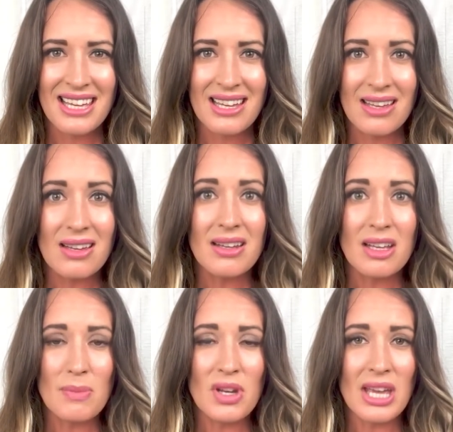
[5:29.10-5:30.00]
Good
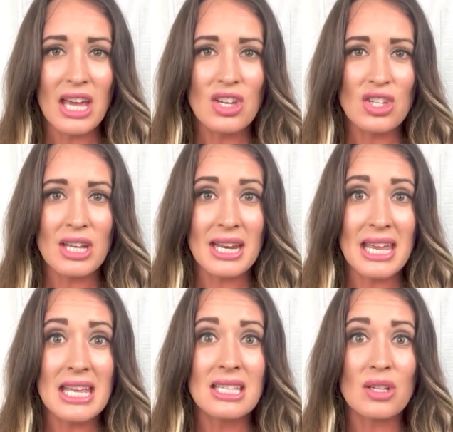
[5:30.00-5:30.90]
communication and
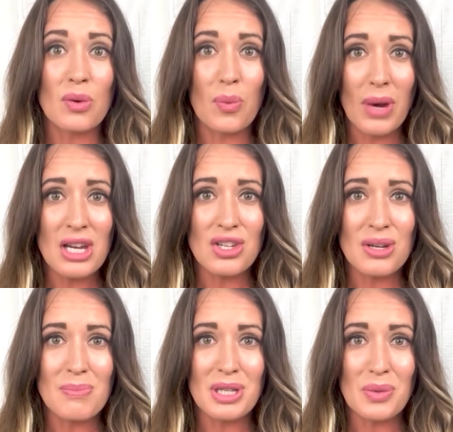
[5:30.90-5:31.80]

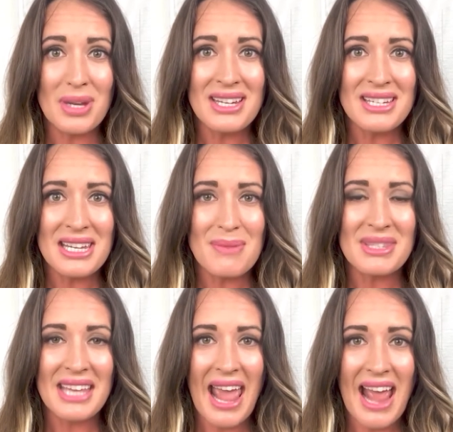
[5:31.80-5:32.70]
integration between
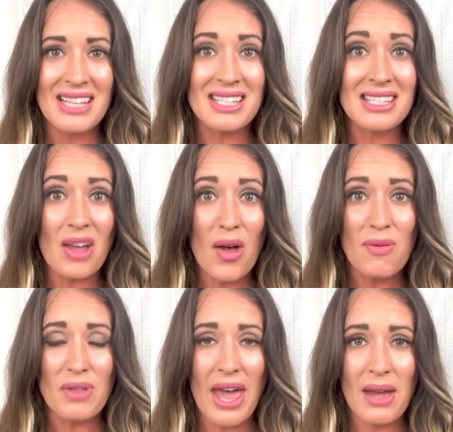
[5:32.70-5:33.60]
teams can
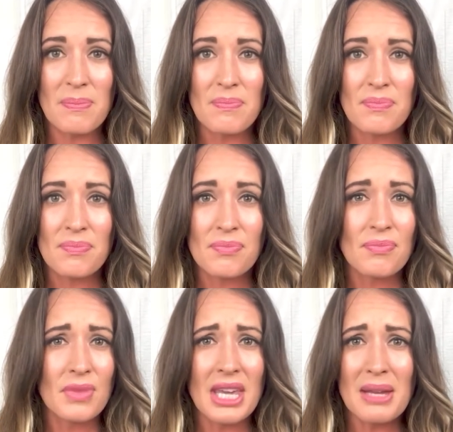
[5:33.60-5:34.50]
solve that.
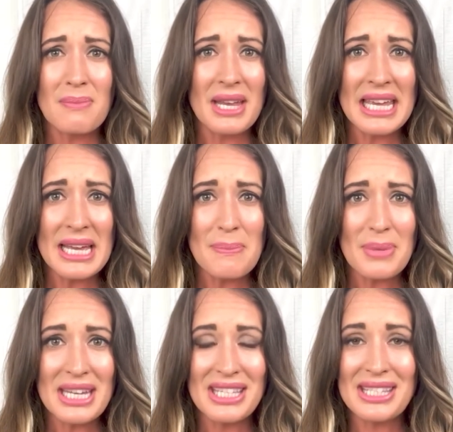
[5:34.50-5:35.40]
Yet many
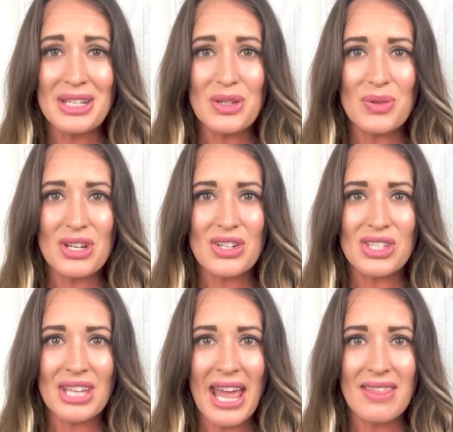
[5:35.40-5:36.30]
companies still don't
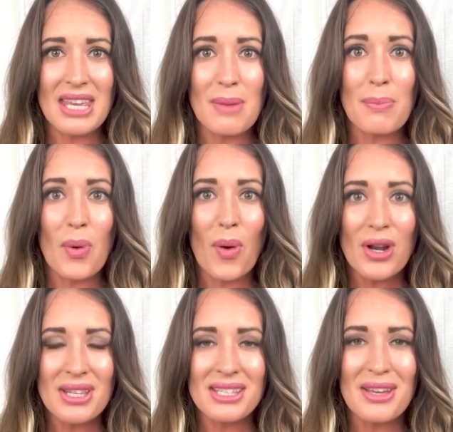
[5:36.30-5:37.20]
understand the
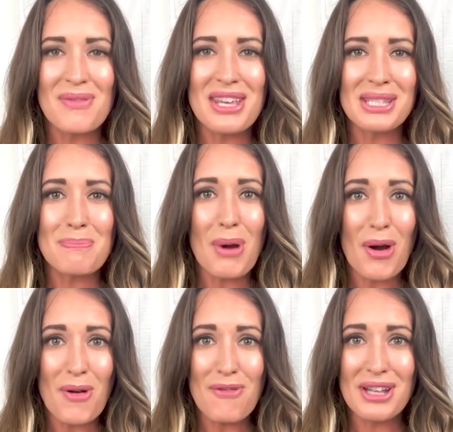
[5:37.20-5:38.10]
importance of this
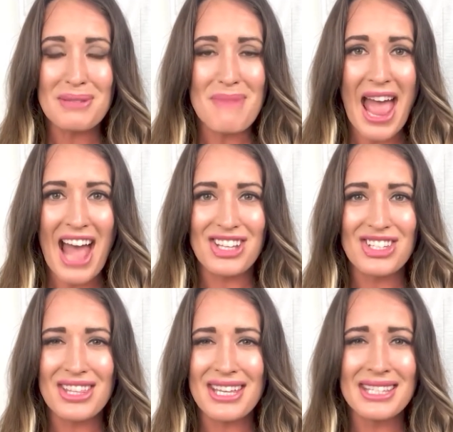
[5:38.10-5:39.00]
perfect
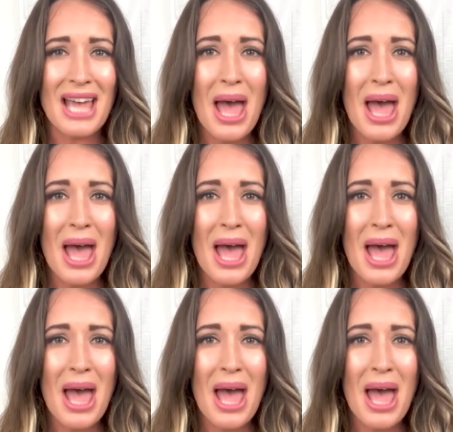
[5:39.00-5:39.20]
match, this